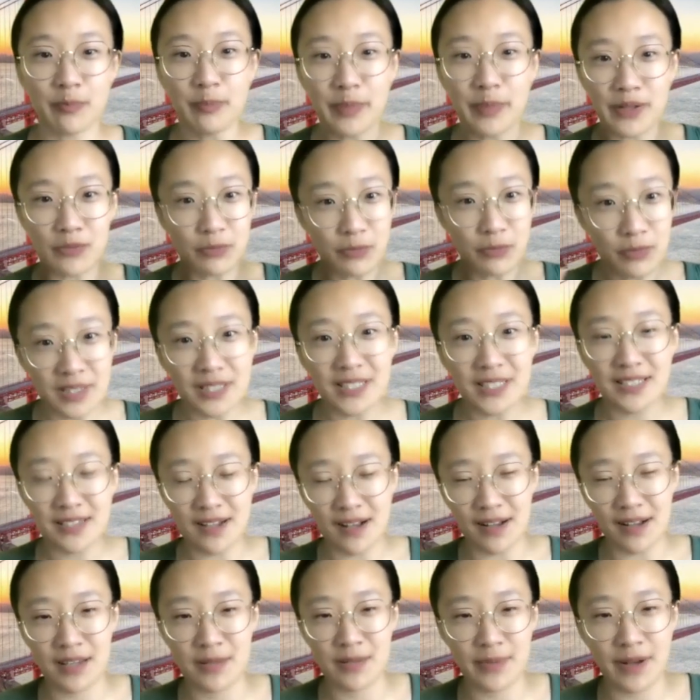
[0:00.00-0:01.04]
been really
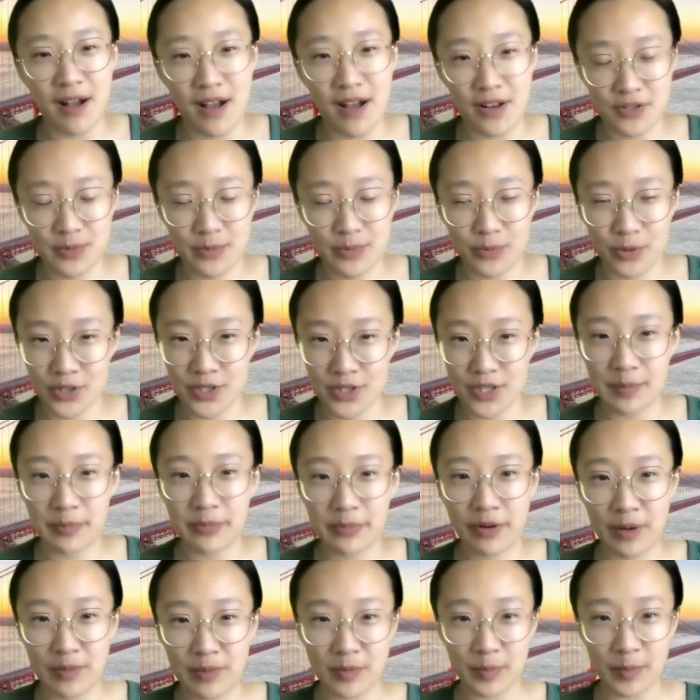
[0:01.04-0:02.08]
talking about entrepreneurship
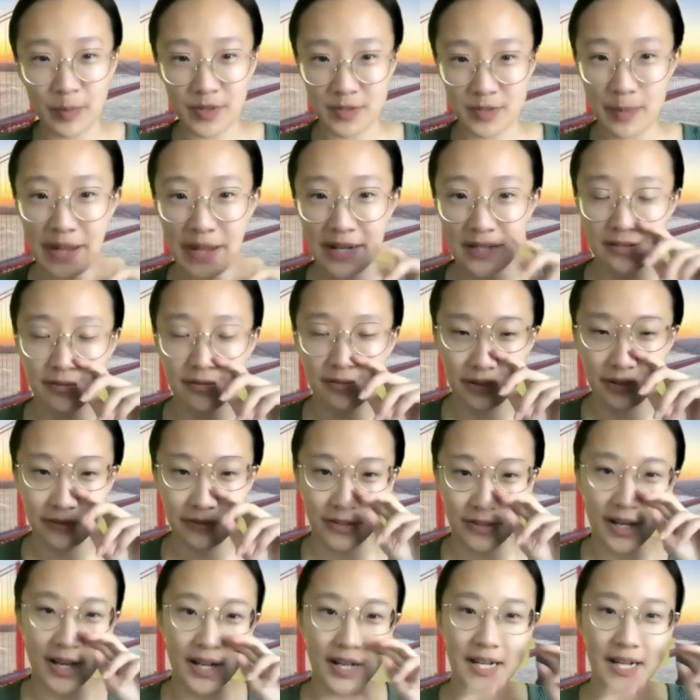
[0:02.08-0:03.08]
from the perspective of